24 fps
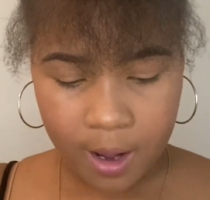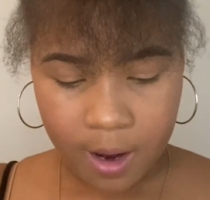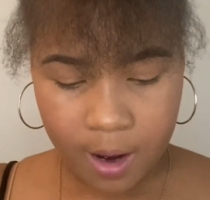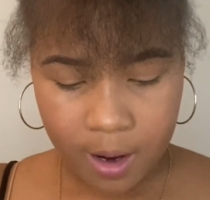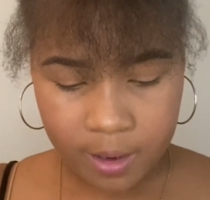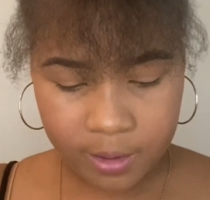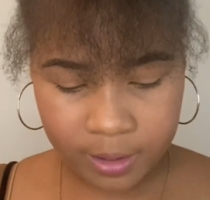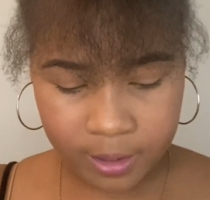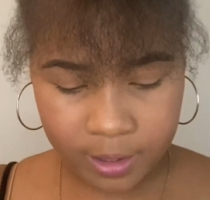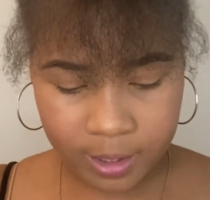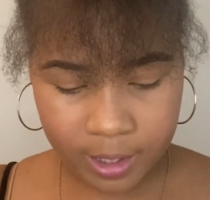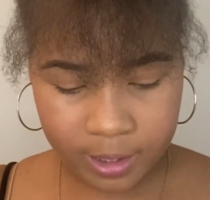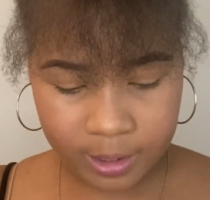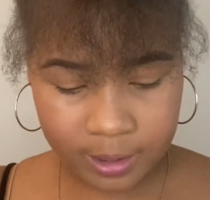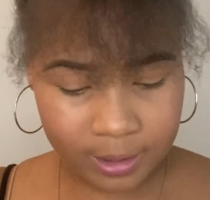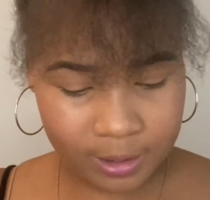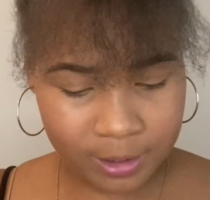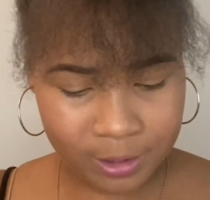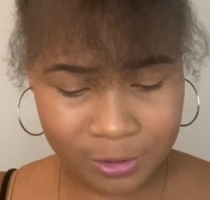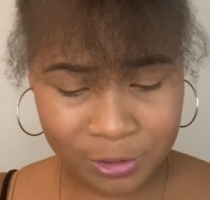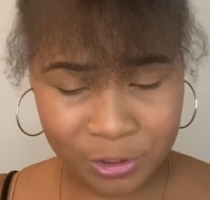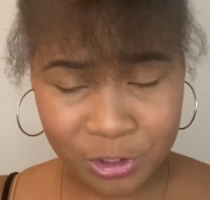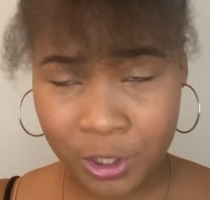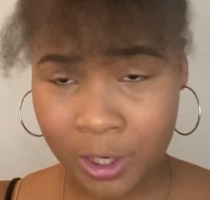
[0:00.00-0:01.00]
This is in
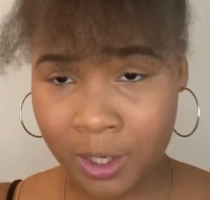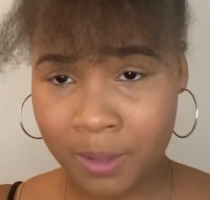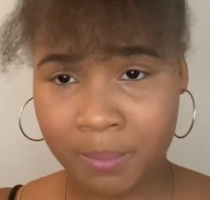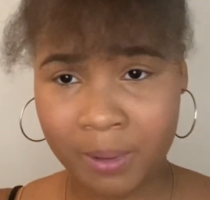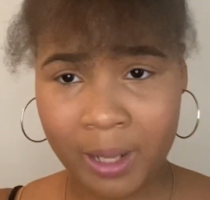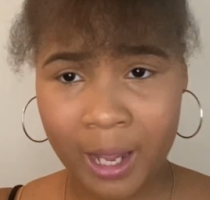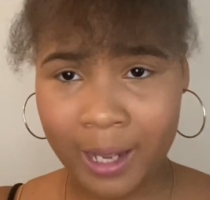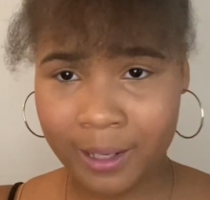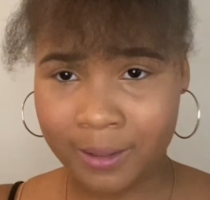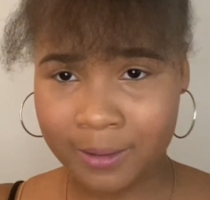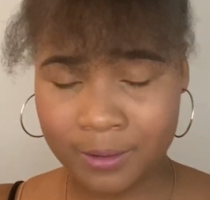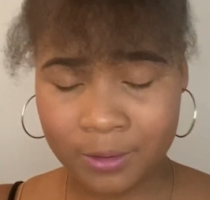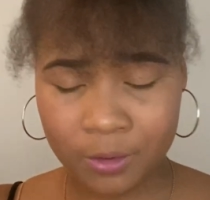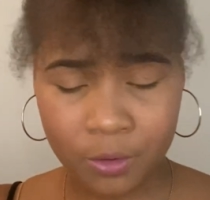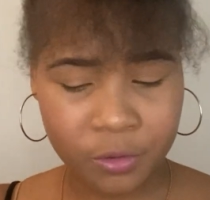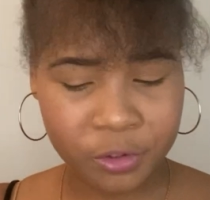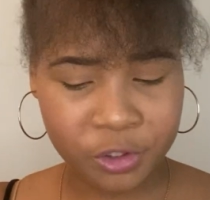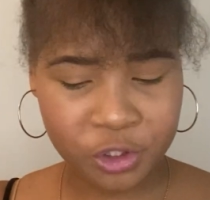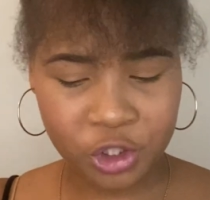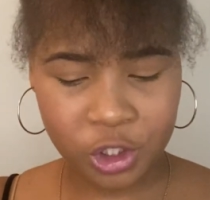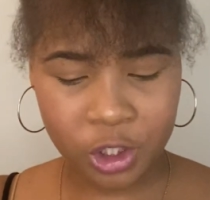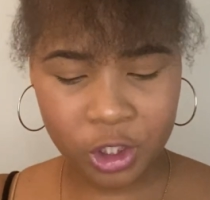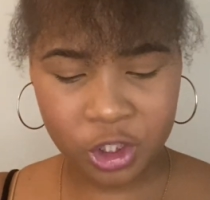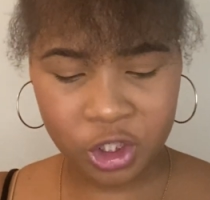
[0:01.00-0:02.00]
the shade Black. This is the only
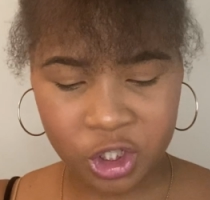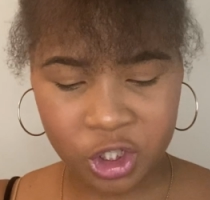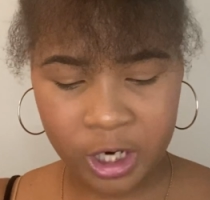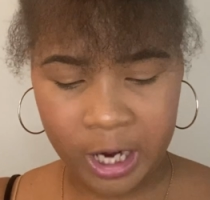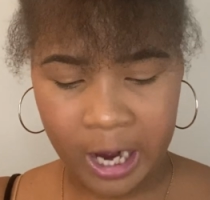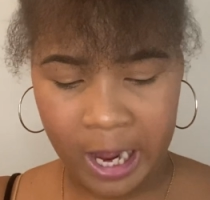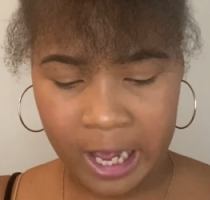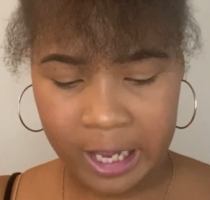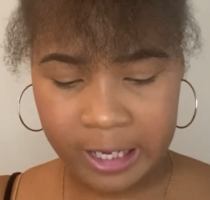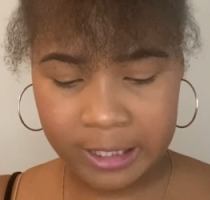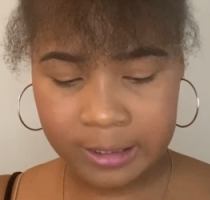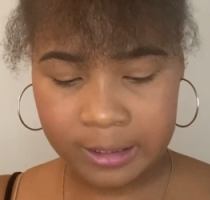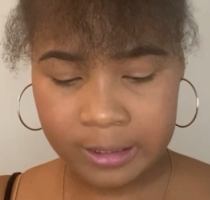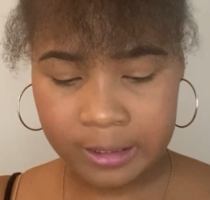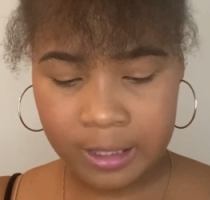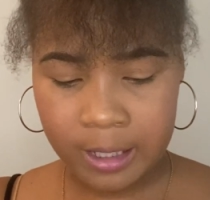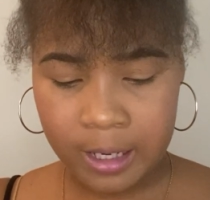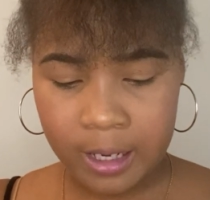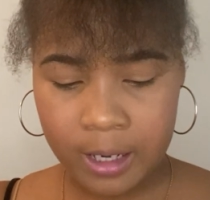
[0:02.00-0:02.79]
shade has.